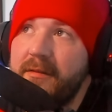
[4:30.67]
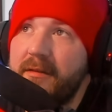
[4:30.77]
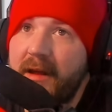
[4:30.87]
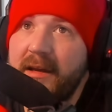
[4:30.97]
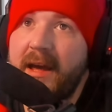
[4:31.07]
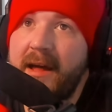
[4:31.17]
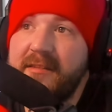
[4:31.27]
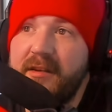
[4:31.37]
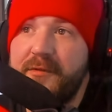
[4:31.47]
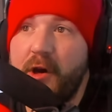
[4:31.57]
they can
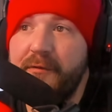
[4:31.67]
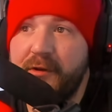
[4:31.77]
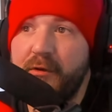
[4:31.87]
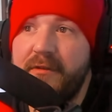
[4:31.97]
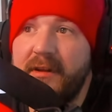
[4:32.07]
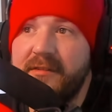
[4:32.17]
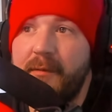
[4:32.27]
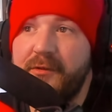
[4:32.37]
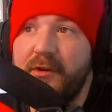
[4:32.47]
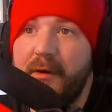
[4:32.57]
seem to overdo things
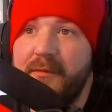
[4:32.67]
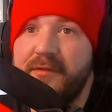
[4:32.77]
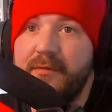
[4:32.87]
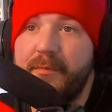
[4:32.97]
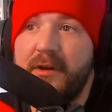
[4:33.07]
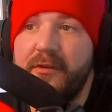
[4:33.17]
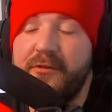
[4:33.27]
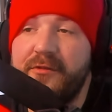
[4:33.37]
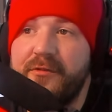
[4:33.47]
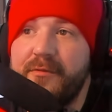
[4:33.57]
sometimes,
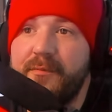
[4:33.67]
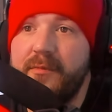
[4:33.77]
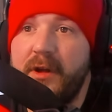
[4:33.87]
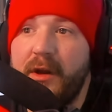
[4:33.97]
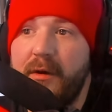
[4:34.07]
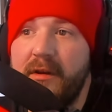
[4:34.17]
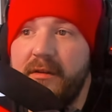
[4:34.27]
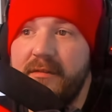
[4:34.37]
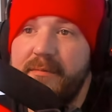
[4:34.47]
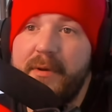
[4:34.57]
because, you know,
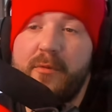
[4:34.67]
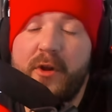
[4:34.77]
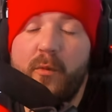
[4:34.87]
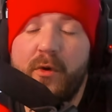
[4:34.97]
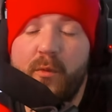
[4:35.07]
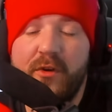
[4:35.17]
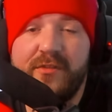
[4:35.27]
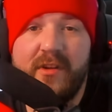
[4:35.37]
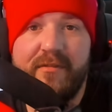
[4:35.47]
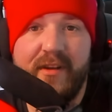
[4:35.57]
people don't want to watch
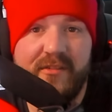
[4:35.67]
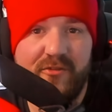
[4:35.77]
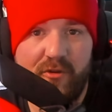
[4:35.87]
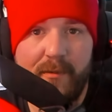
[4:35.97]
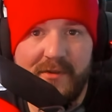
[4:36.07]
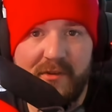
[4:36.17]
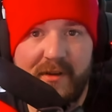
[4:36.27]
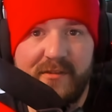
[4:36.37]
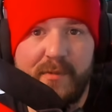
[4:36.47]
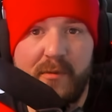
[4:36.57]
stuff that isn't
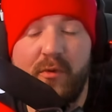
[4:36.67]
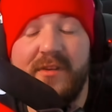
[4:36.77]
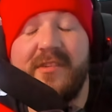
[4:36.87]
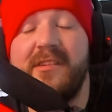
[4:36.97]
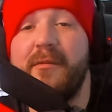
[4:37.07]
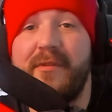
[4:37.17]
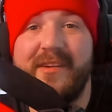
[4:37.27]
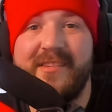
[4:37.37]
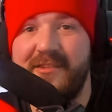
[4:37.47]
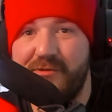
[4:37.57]
dramatized. People want to see something
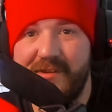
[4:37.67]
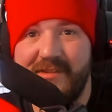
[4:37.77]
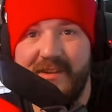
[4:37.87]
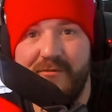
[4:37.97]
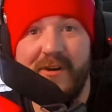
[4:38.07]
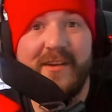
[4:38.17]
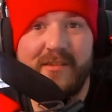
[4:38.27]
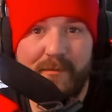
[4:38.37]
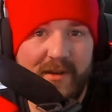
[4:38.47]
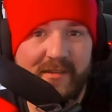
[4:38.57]
that's interesting, read
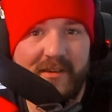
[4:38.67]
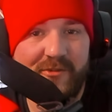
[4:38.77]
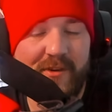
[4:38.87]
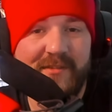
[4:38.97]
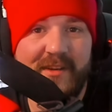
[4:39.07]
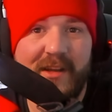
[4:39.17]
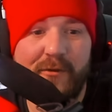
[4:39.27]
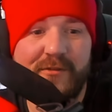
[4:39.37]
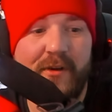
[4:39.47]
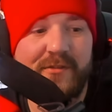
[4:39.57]
something that's interesting, you know,
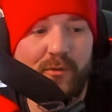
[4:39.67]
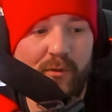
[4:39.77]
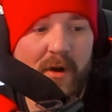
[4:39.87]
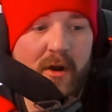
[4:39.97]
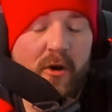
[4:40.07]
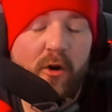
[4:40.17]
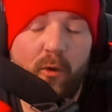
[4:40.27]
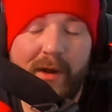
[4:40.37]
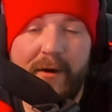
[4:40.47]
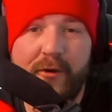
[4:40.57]
so it's all
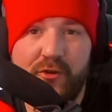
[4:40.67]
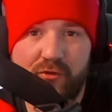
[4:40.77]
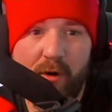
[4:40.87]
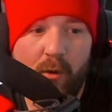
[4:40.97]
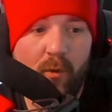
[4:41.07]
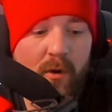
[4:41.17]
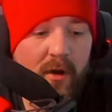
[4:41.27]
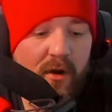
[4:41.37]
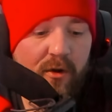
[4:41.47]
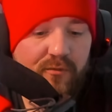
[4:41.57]
out of control,
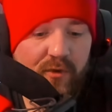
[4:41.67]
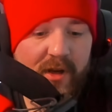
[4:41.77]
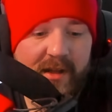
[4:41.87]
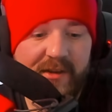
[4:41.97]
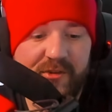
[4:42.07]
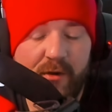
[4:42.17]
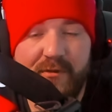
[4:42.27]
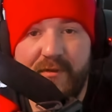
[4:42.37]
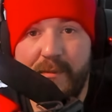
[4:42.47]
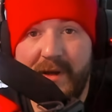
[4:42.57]
really, in terms
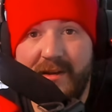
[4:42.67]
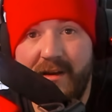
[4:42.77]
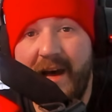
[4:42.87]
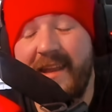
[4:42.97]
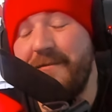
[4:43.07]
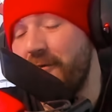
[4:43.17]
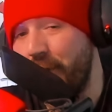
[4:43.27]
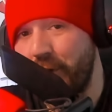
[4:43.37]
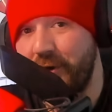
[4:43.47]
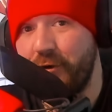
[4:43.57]
of the media, and they're very
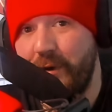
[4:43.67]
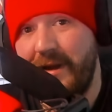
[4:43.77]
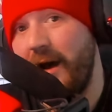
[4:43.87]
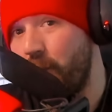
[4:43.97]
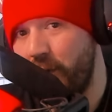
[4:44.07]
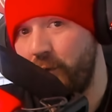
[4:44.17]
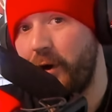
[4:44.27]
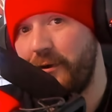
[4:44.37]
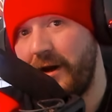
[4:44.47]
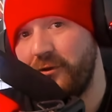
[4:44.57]
good at doing that, and we all
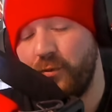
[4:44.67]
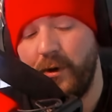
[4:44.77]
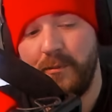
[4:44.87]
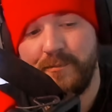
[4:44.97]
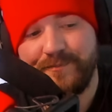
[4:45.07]
know that as well.